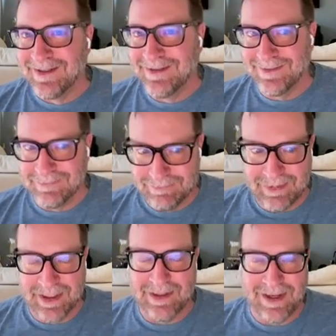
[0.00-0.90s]
to
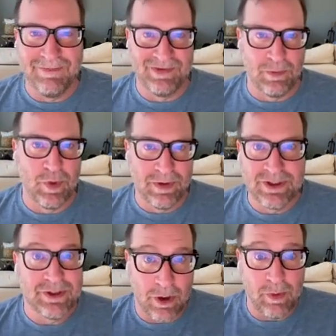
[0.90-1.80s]
like have someone
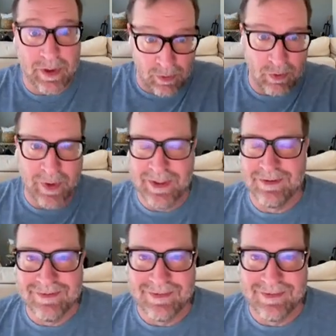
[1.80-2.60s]
show you what